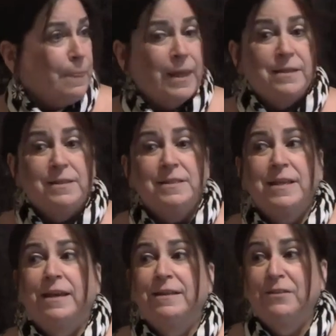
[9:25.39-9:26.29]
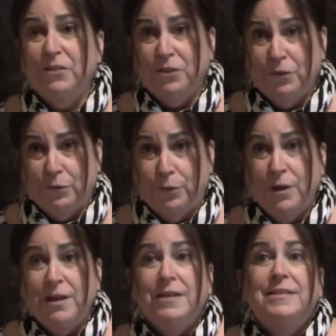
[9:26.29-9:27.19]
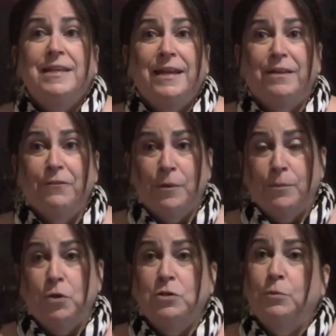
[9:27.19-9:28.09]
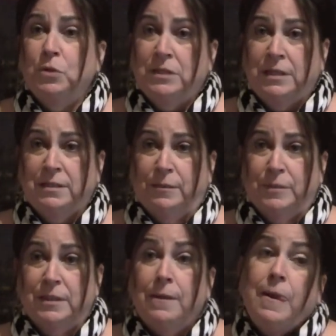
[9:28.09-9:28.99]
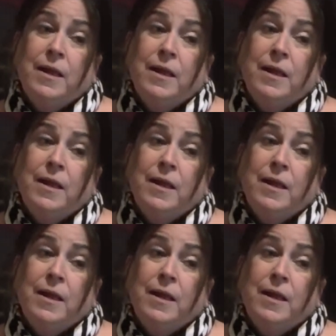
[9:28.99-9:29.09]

and send to data from multiple systems.